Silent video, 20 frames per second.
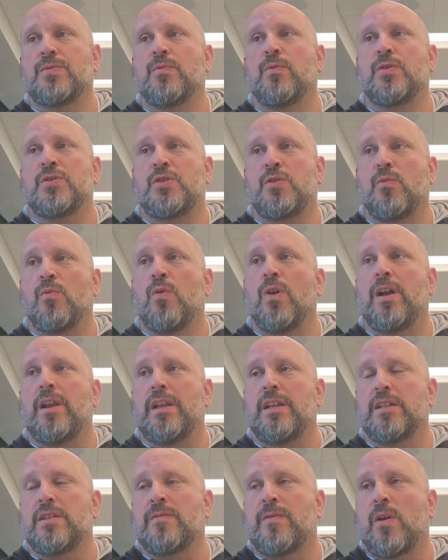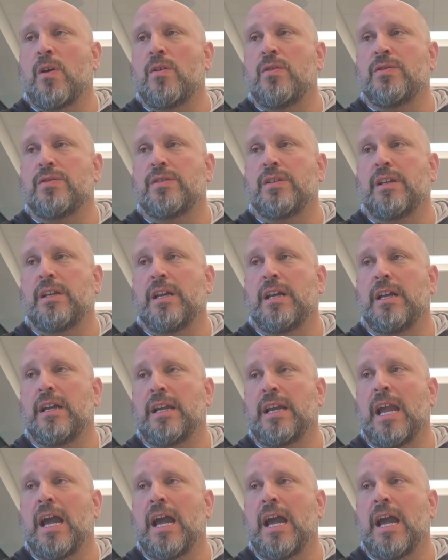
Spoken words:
what you want as far as a